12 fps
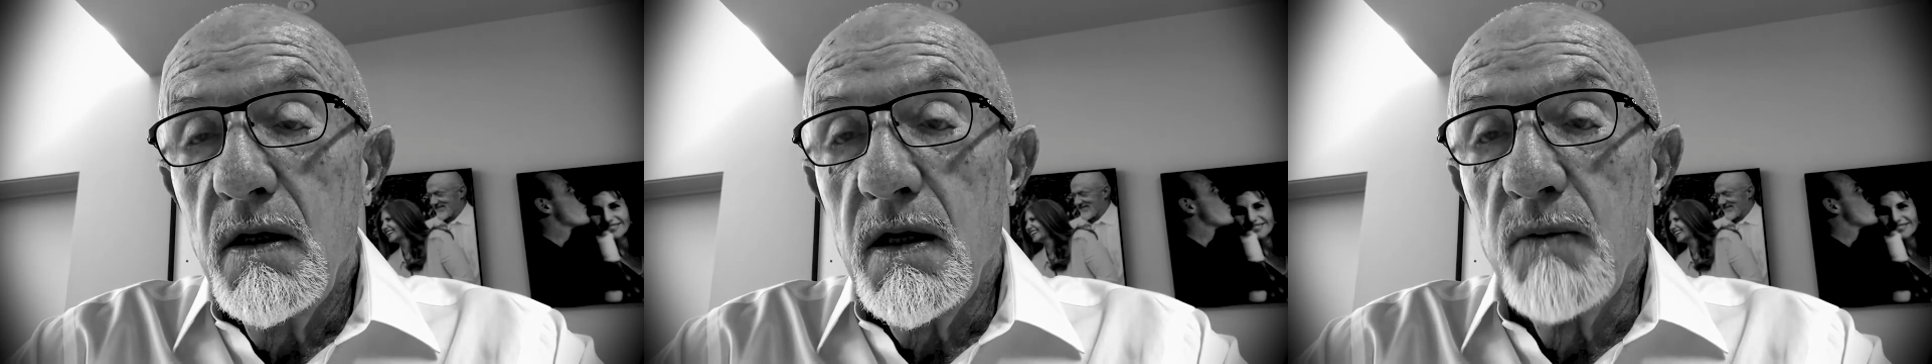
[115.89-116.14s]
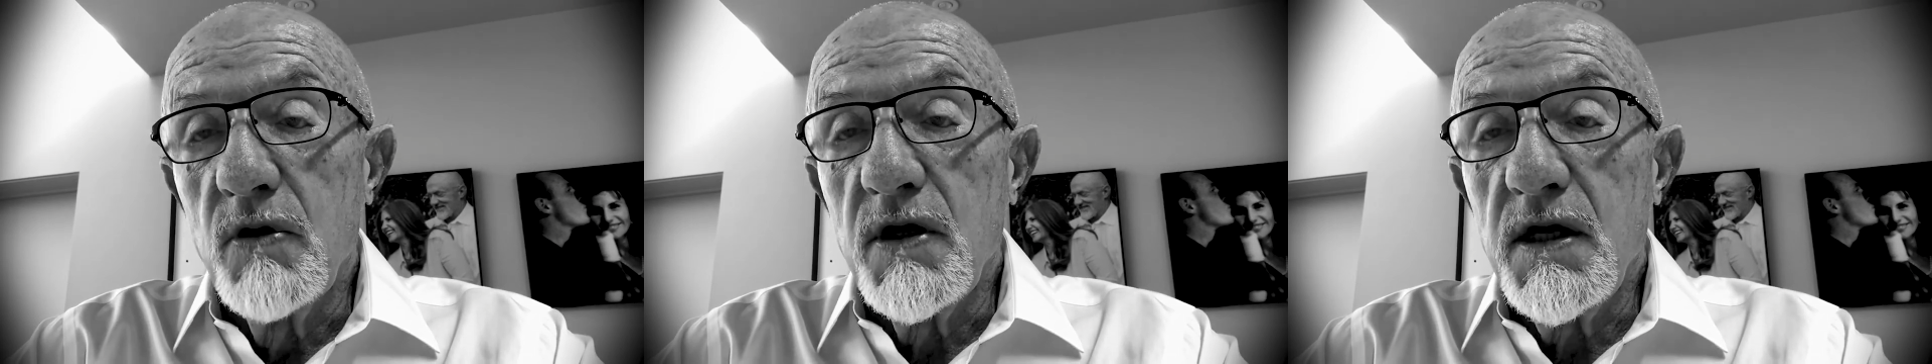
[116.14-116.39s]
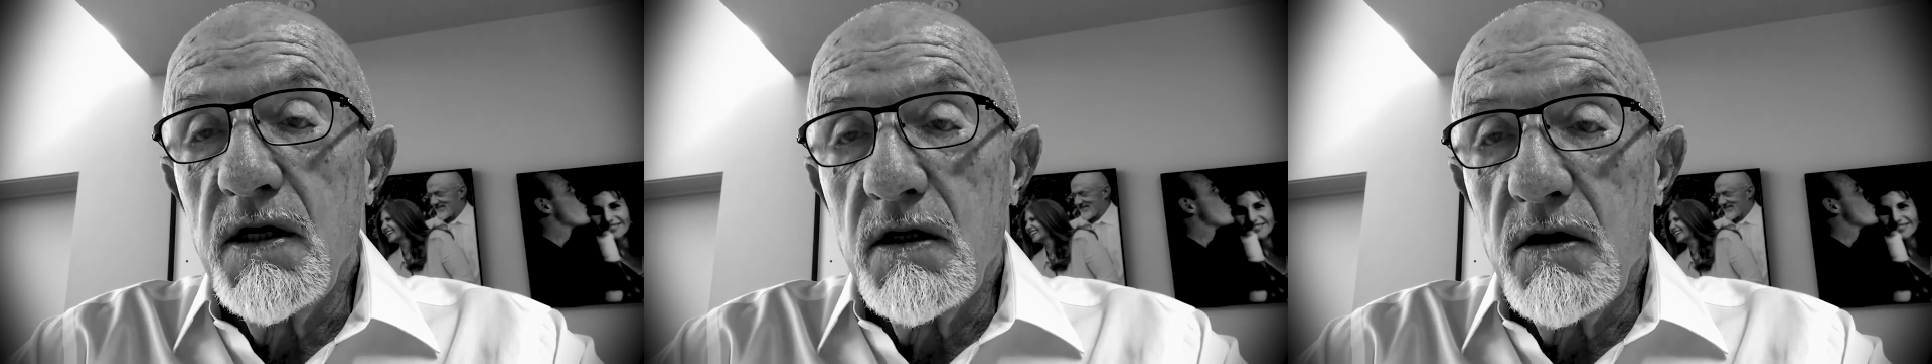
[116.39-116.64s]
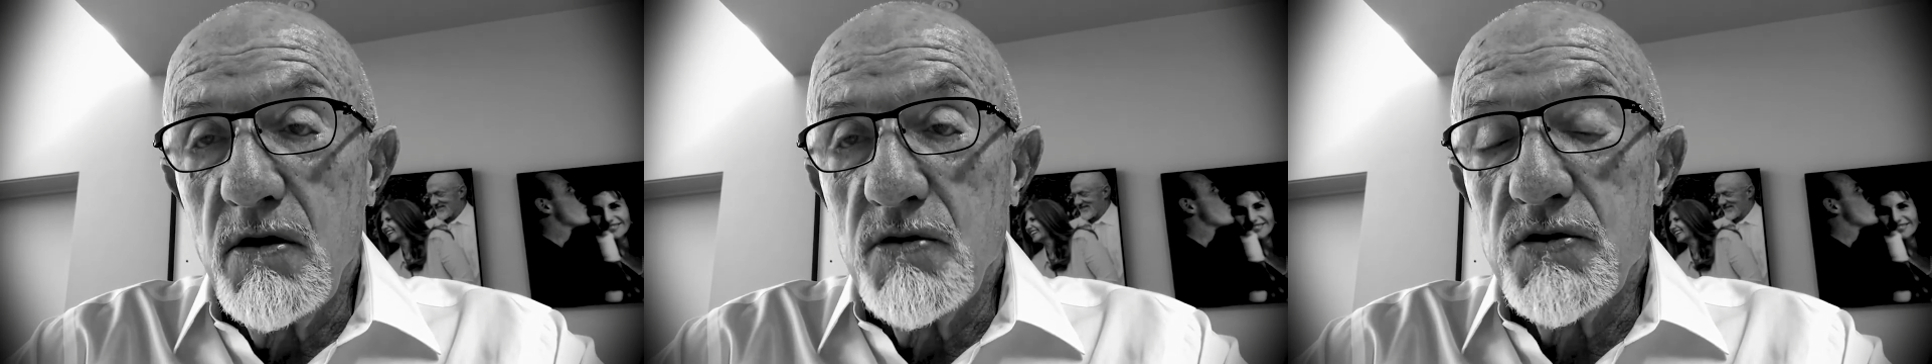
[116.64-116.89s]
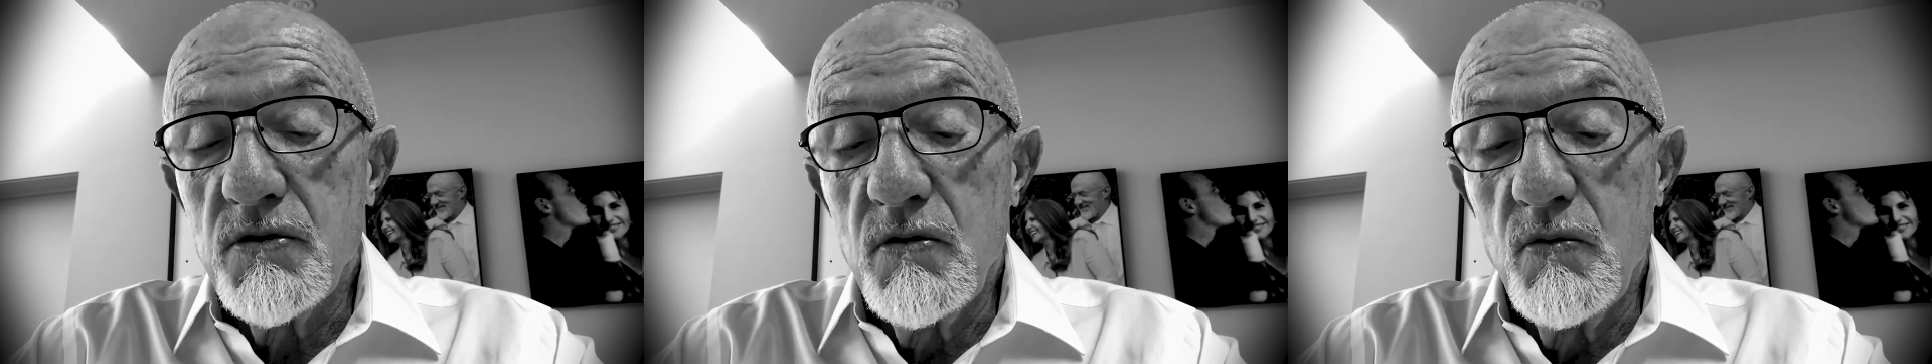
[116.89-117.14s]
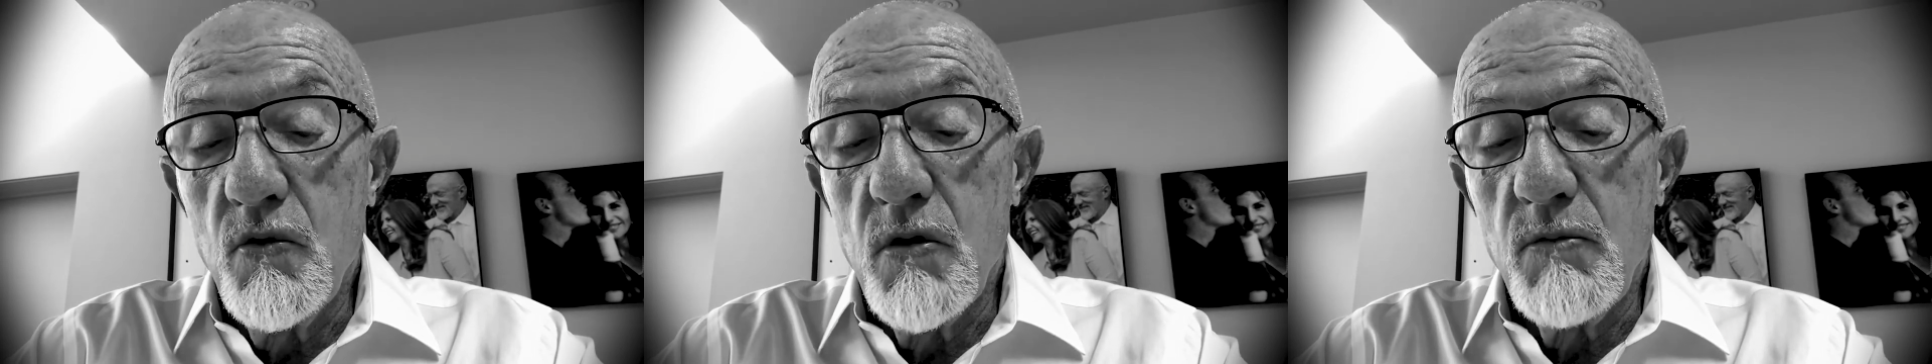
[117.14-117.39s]
and we're getting closer to
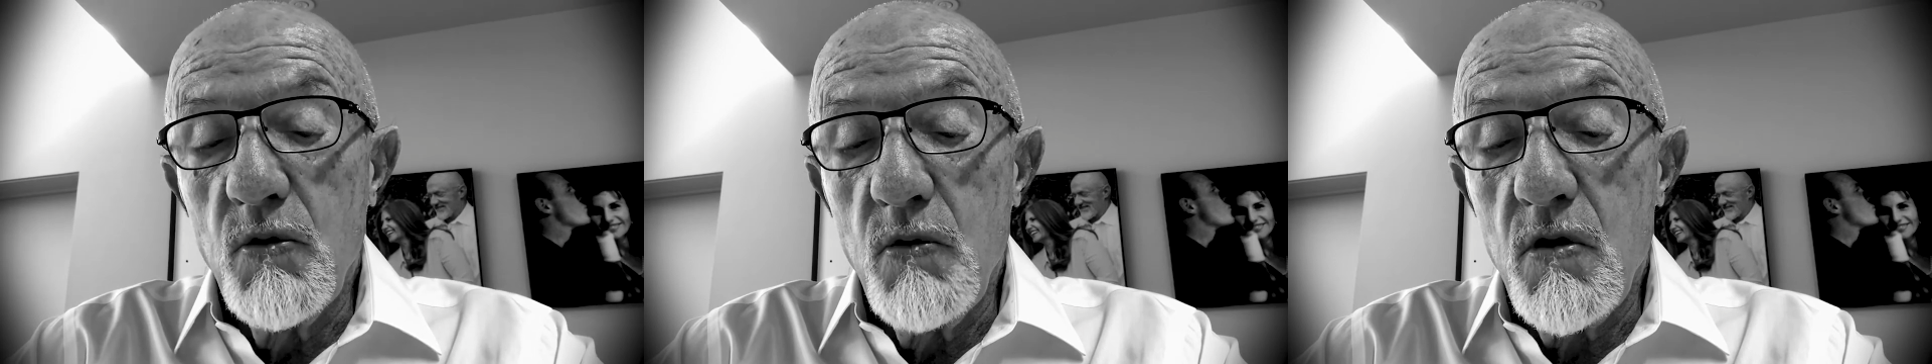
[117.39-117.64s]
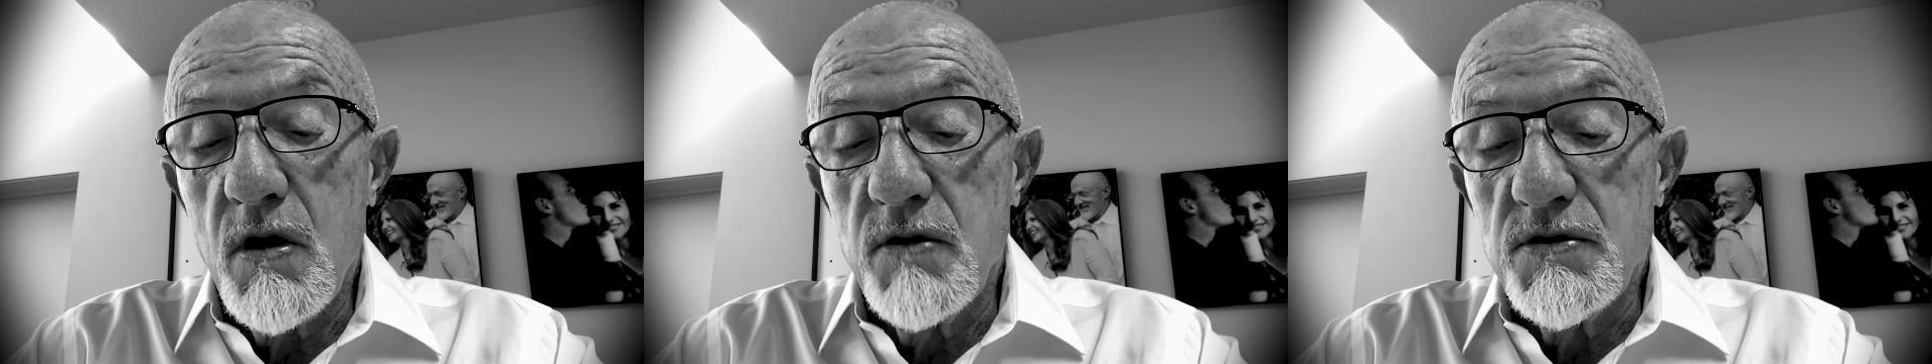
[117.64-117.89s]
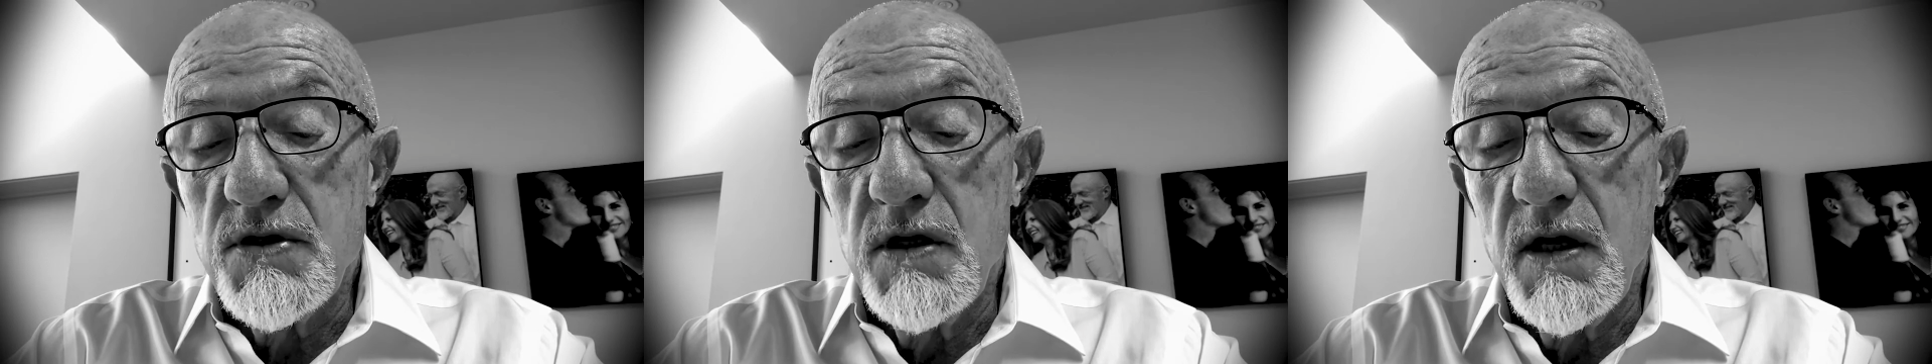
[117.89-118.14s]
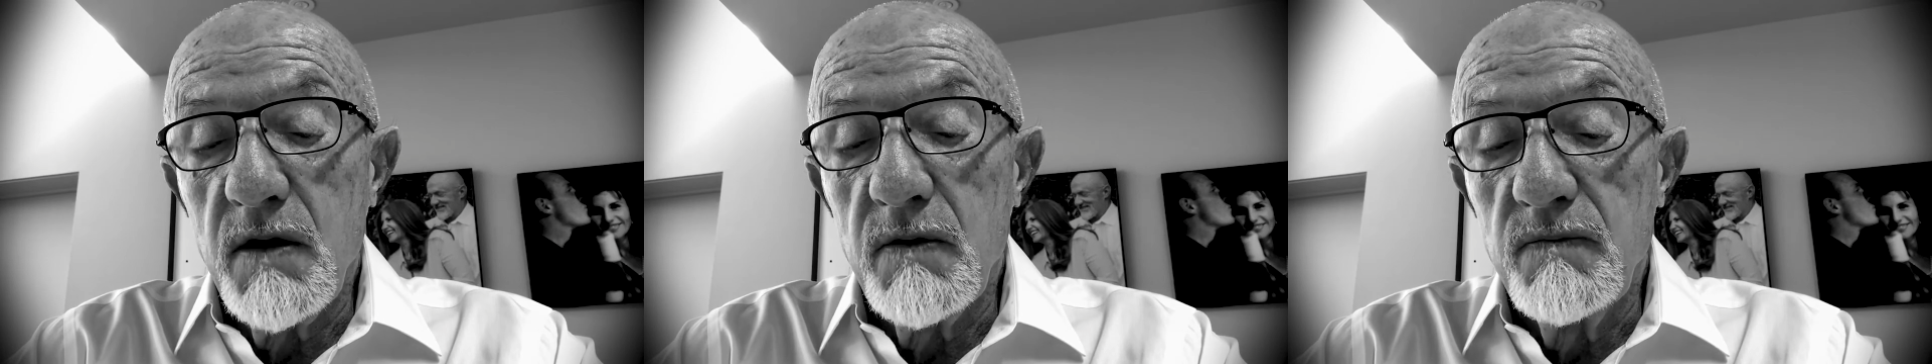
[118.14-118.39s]
warmer waters now.